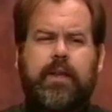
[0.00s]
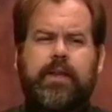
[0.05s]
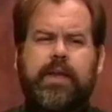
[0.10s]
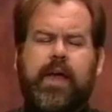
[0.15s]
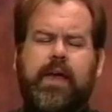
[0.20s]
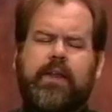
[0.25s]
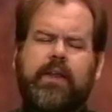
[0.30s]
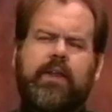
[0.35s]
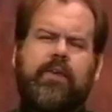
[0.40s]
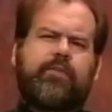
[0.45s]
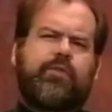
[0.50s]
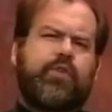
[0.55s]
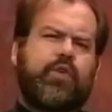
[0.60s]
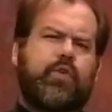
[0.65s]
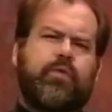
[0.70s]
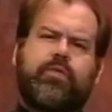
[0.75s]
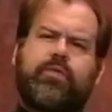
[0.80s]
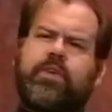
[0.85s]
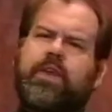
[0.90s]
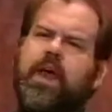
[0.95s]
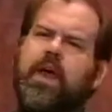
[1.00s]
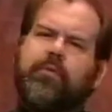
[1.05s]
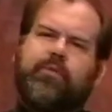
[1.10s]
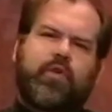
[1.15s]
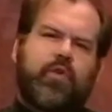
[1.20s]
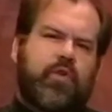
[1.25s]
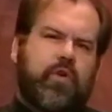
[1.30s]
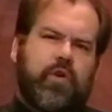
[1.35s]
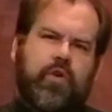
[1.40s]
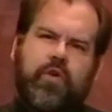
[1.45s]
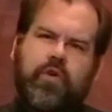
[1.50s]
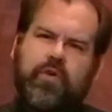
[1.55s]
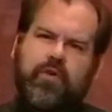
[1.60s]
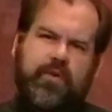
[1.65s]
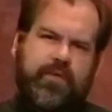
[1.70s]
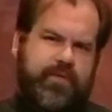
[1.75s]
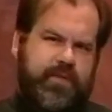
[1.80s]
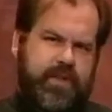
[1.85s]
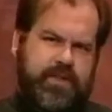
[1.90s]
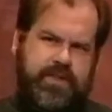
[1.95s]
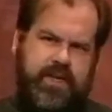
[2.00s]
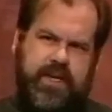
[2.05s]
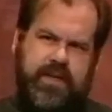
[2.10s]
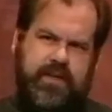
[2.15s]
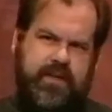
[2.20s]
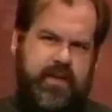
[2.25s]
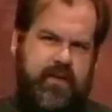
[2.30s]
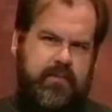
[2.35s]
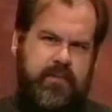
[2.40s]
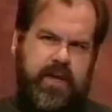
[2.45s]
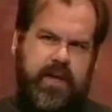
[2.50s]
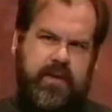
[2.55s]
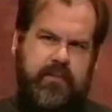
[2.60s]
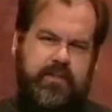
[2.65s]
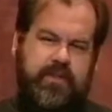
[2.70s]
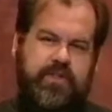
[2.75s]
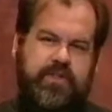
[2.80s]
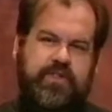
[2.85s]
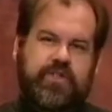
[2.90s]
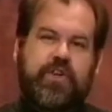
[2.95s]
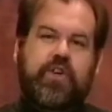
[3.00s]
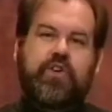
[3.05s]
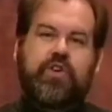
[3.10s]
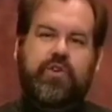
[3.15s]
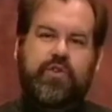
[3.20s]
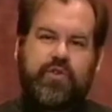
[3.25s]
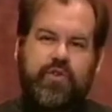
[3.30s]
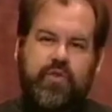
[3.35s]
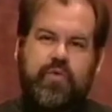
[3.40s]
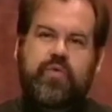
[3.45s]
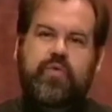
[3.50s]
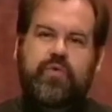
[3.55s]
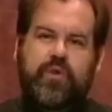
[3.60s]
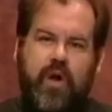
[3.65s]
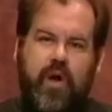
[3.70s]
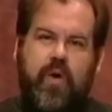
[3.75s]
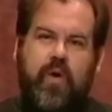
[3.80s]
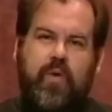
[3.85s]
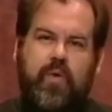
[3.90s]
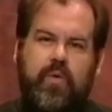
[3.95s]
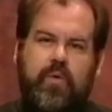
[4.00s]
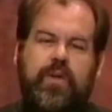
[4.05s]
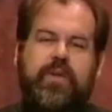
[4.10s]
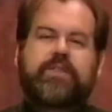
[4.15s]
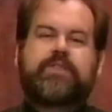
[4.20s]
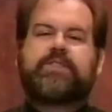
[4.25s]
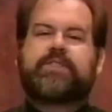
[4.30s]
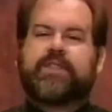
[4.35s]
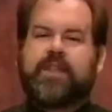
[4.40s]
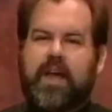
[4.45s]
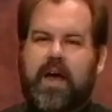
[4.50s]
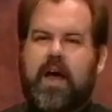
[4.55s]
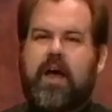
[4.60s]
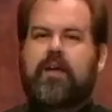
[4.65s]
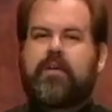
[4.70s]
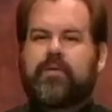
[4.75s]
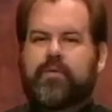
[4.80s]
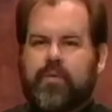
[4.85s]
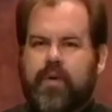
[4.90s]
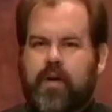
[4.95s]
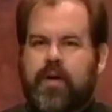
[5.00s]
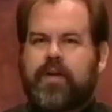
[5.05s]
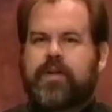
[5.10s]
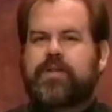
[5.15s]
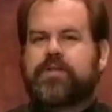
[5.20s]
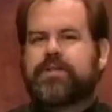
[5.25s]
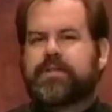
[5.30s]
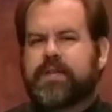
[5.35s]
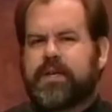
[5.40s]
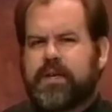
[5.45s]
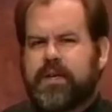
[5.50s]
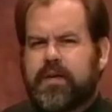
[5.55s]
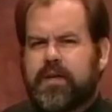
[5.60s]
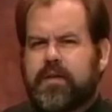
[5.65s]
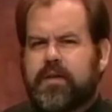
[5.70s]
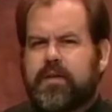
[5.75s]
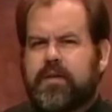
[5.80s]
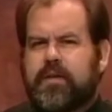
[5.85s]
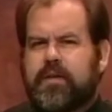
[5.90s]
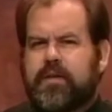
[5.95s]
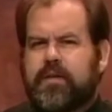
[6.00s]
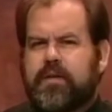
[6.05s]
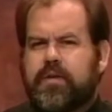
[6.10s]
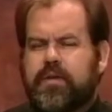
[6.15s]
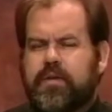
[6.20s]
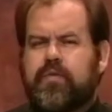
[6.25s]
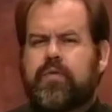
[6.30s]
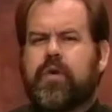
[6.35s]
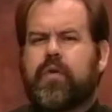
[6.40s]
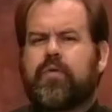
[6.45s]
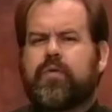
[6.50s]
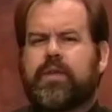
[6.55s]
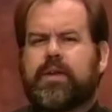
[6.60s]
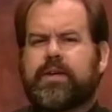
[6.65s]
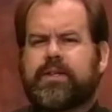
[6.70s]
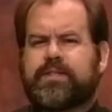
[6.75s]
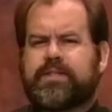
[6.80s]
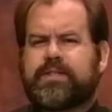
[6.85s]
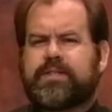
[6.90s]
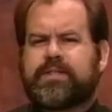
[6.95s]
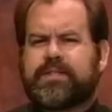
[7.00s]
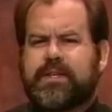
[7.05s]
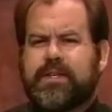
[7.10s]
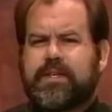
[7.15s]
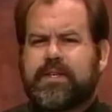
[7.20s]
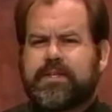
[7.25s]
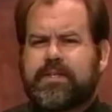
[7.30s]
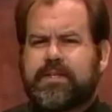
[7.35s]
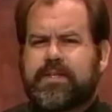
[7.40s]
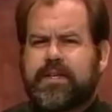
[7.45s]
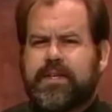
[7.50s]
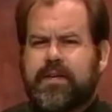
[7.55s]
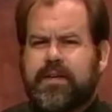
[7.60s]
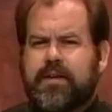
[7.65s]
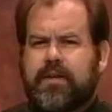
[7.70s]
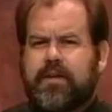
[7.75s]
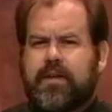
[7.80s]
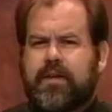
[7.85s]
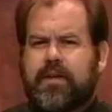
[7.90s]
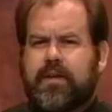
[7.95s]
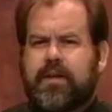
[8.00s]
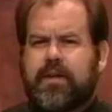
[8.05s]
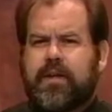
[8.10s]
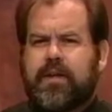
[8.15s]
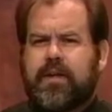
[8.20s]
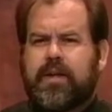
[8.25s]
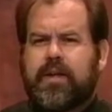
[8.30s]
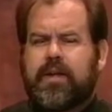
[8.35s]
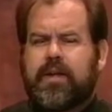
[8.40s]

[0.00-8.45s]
And yet, if you've never heard of the Ten Commandments, you know it's not right to kill. You know that it's a sin to kill.